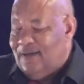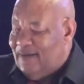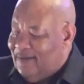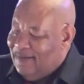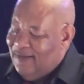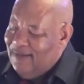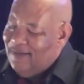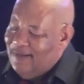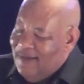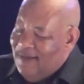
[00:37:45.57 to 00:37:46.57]

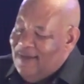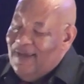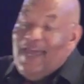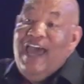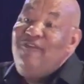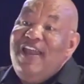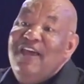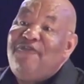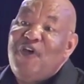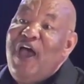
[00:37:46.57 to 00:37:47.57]
Even
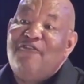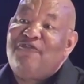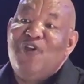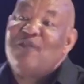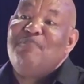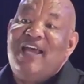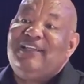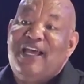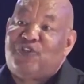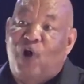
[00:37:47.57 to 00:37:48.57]
if you have not
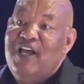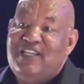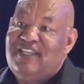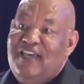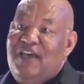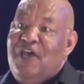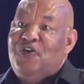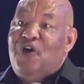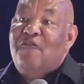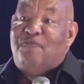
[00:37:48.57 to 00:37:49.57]
made the choice,
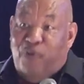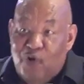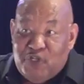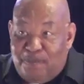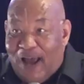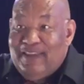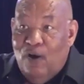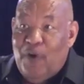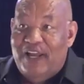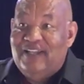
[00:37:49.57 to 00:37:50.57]
you are pushed by
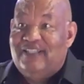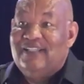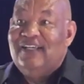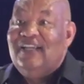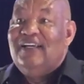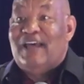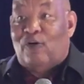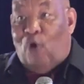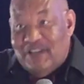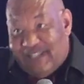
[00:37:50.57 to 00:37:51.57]
the wind. The
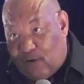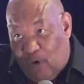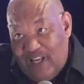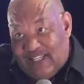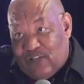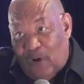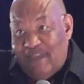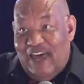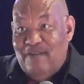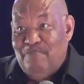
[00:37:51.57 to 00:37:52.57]
consequences
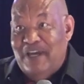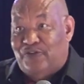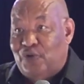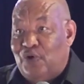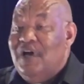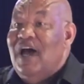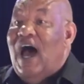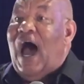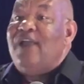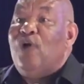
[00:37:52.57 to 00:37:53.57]
when they meet you
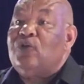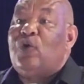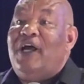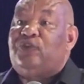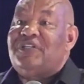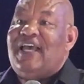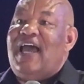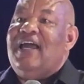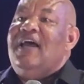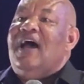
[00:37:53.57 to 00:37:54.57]
are not going to
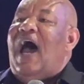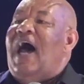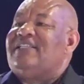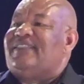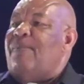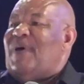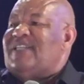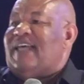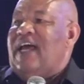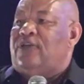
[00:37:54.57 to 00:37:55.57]
say, ah, step
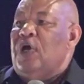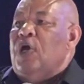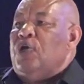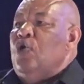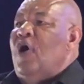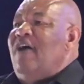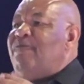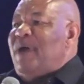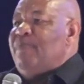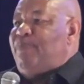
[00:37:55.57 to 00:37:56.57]
aside. You
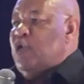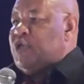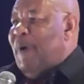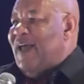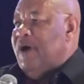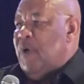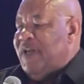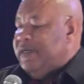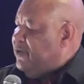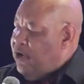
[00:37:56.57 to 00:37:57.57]
have been pushed by the
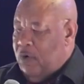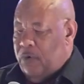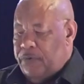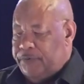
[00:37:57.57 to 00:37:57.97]
wind. No.